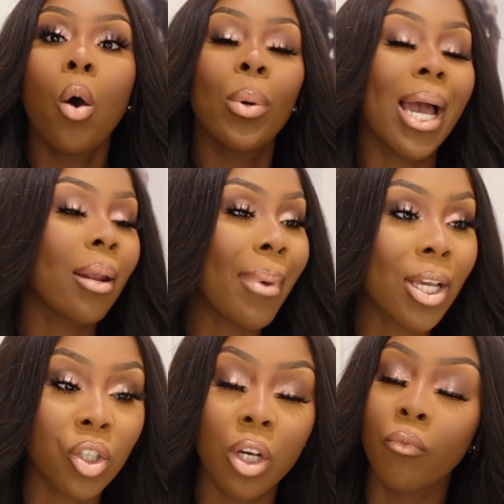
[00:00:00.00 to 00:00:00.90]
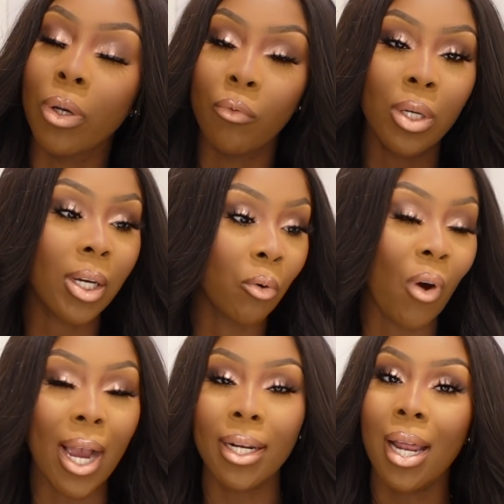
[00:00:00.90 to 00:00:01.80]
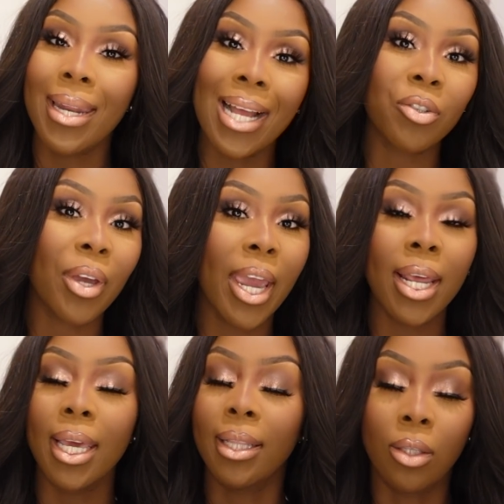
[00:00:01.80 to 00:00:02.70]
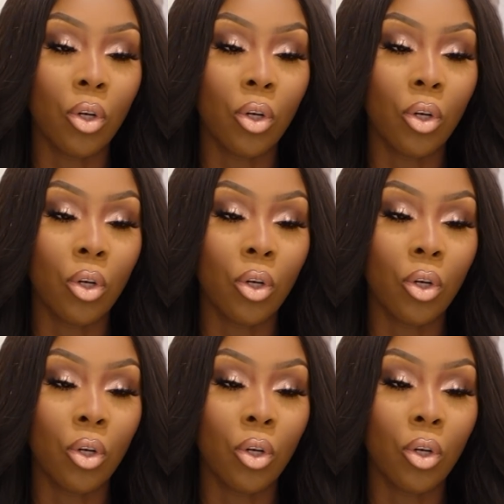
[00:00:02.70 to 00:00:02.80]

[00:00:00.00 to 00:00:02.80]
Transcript: We gotta make sure we rocking our natural hair, that,